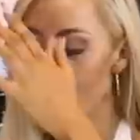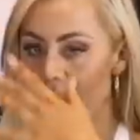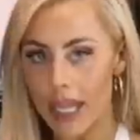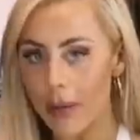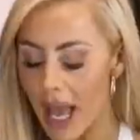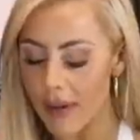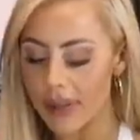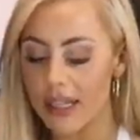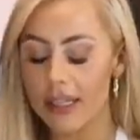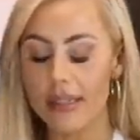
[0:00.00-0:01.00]
But there we have
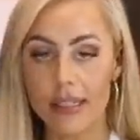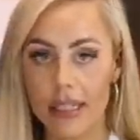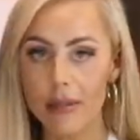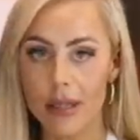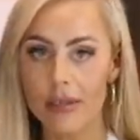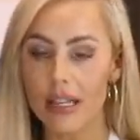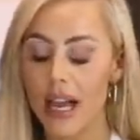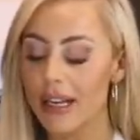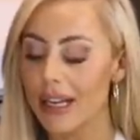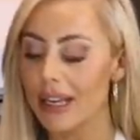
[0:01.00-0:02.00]
it, 6 meals
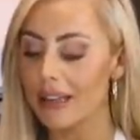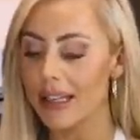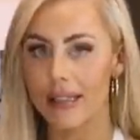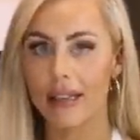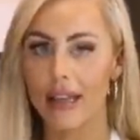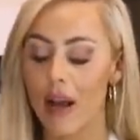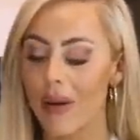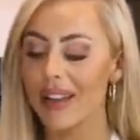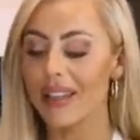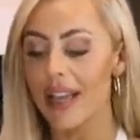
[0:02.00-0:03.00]
done in less than an
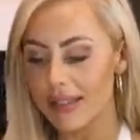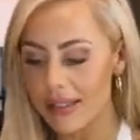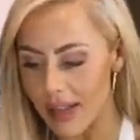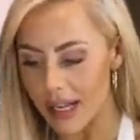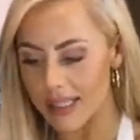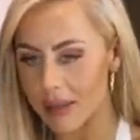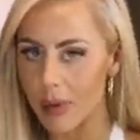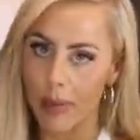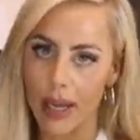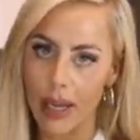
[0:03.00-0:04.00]
hour. Yes, I did
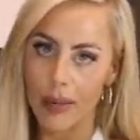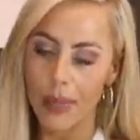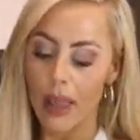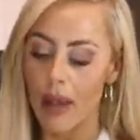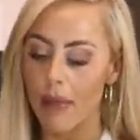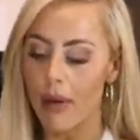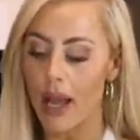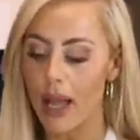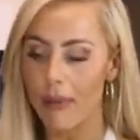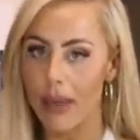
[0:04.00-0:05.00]
prepare
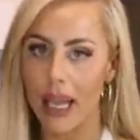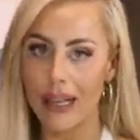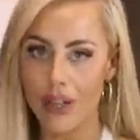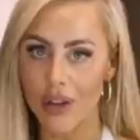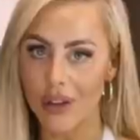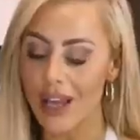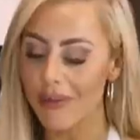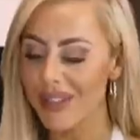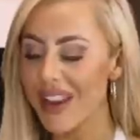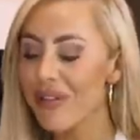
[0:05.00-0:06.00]
my pancakes earlier.
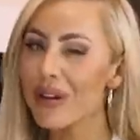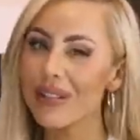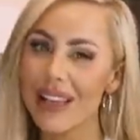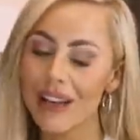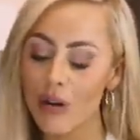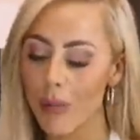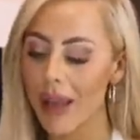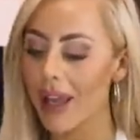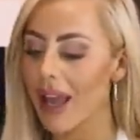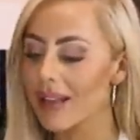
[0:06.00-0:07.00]
Everyone knows how to cook
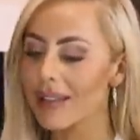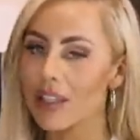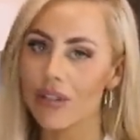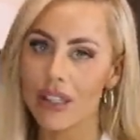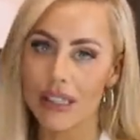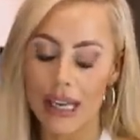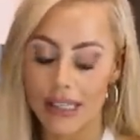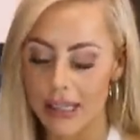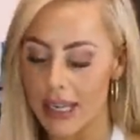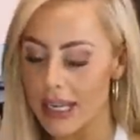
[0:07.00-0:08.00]
pancakes, literally just
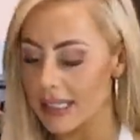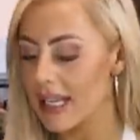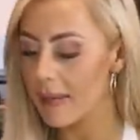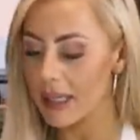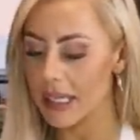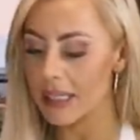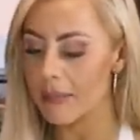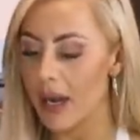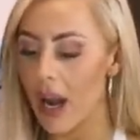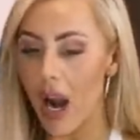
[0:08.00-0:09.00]
takes 10
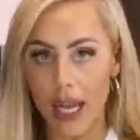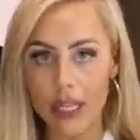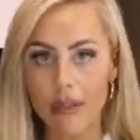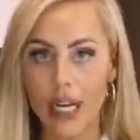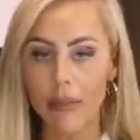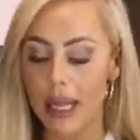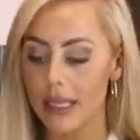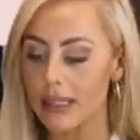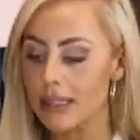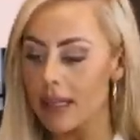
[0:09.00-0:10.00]
minutes, but I highly
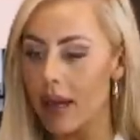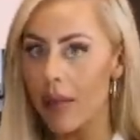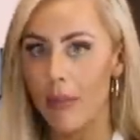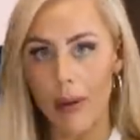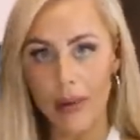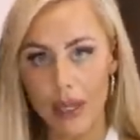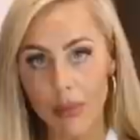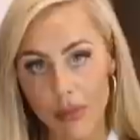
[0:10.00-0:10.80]
recommend prepping them